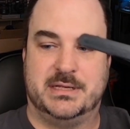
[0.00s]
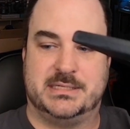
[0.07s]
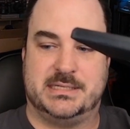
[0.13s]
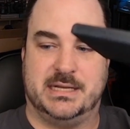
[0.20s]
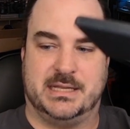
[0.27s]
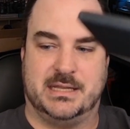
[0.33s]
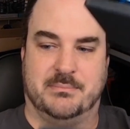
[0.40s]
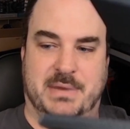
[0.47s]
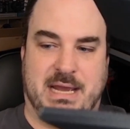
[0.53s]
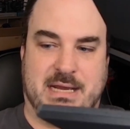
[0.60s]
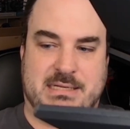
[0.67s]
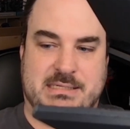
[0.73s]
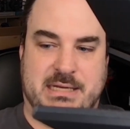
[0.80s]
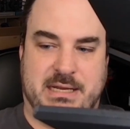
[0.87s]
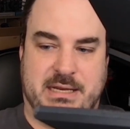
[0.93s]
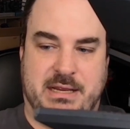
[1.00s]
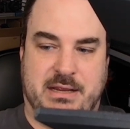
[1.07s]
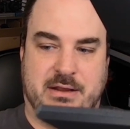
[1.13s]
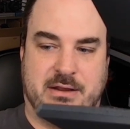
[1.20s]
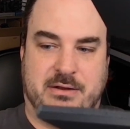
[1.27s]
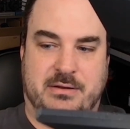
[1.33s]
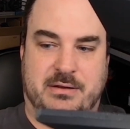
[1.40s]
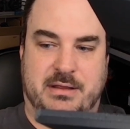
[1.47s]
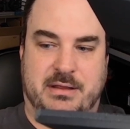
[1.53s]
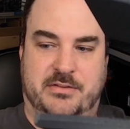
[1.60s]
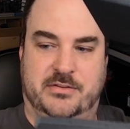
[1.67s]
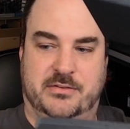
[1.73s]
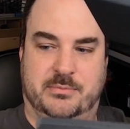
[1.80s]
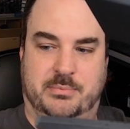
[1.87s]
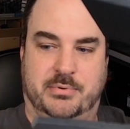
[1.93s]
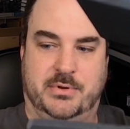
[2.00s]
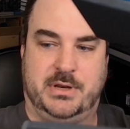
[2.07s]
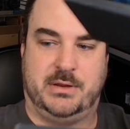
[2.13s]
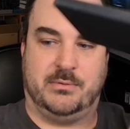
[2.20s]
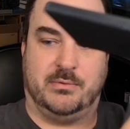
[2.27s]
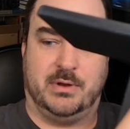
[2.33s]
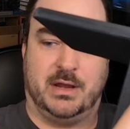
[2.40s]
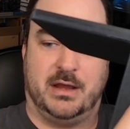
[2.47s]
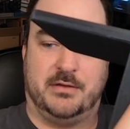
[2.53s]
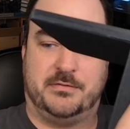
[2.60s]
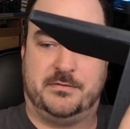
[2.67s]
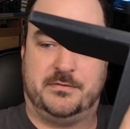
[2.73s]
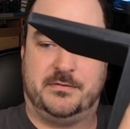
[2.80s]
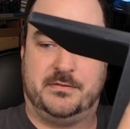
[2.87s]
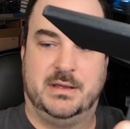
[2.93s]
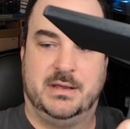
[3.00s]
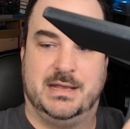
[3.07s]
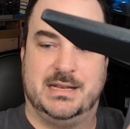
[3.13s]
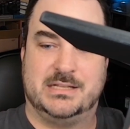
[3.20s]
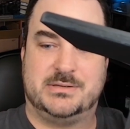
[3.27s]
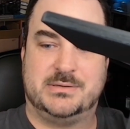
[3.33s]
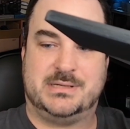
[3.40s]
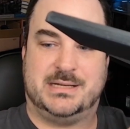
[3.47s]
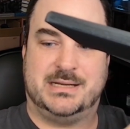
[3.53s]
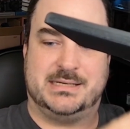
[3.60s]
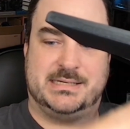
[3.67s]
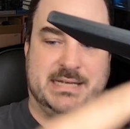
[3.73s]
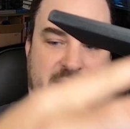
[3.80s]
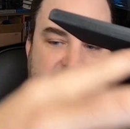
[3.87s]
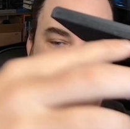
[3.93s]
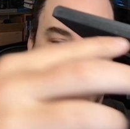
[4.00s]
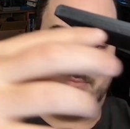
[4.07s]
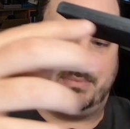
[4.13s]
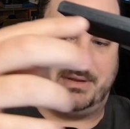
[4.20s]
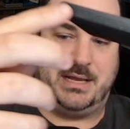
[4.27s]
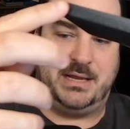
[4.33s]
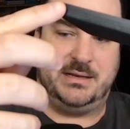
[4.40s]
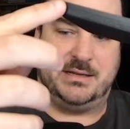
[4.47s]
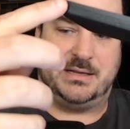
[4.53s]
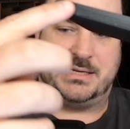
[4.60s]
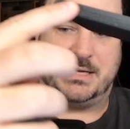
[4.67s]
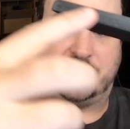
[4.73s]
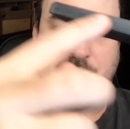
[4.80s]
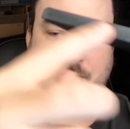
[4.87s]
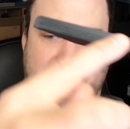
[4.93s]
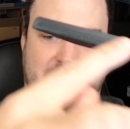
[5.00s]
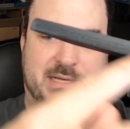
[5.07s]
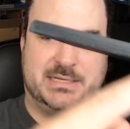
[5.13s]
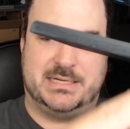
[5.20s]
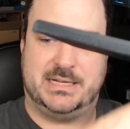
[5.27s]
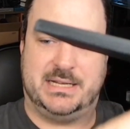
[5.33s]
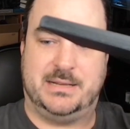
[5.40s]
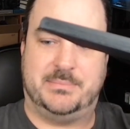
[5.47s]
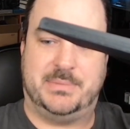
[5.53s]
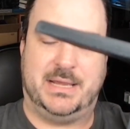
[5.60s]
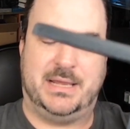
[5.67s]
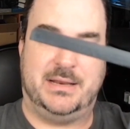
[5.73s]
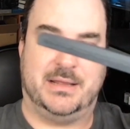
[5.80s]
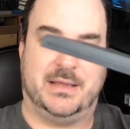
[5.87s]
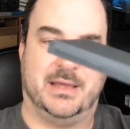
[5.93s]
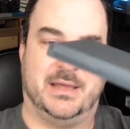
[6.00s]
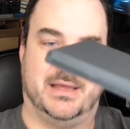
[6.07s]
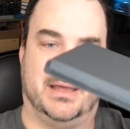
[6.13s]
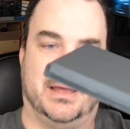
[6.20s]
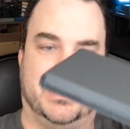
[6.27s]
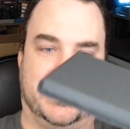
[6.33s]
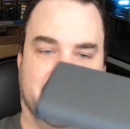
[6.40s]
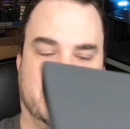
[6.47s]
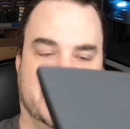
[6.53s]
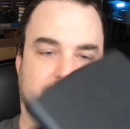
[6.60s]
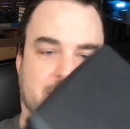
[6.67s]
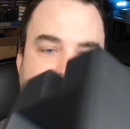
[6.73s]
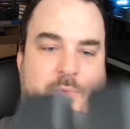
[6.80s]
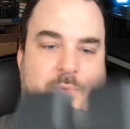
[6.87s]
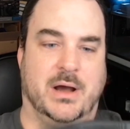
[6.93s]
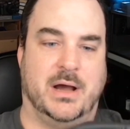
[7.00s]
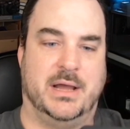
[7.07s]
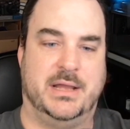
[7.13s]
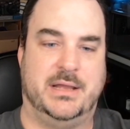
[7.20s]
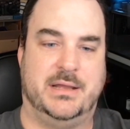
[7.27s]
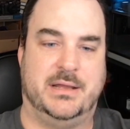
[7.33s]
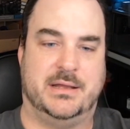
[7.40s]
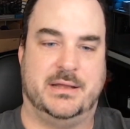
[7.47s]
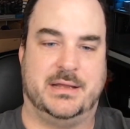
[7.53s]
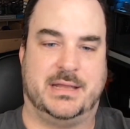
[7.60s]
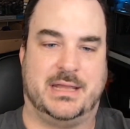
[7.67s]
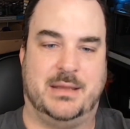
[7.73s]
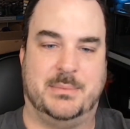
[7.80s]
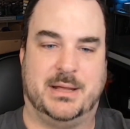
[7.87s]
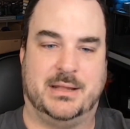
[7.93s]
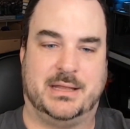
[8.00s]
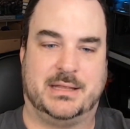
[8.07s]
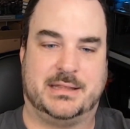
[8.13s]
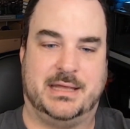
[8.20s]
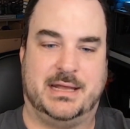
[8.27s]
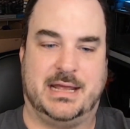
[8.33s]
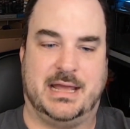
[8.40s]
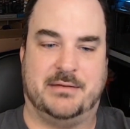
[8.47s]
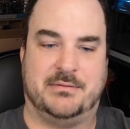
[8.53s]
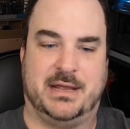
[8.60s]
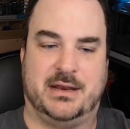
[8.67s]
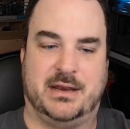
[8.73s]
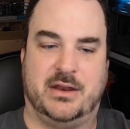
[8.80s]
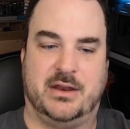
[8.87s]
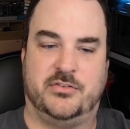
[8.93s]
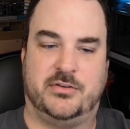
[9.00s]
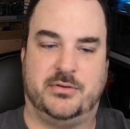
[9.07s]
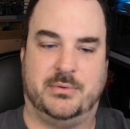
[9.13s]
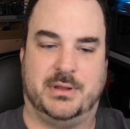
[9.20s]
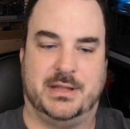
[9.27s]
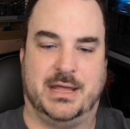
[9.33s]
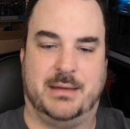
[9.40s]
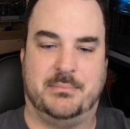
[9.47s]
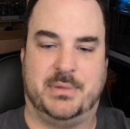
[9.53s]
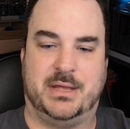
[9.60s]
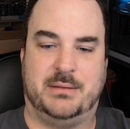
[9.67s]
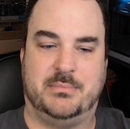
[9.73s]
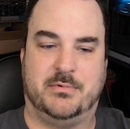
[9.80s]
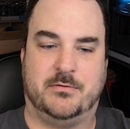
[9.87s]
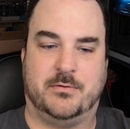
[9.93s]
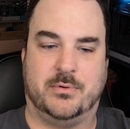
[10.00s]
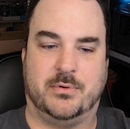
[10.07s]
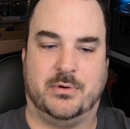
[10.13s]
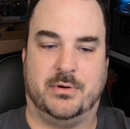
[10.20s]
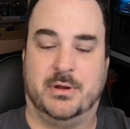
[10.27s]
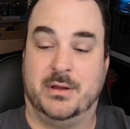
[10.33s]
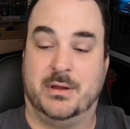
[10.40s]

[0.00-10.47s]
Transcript: See on the back side here, this is pretty rough. And this was on a textured bed, the textured PTE bed. I don't know why it came out like that. I haven't had an issue on that bed before.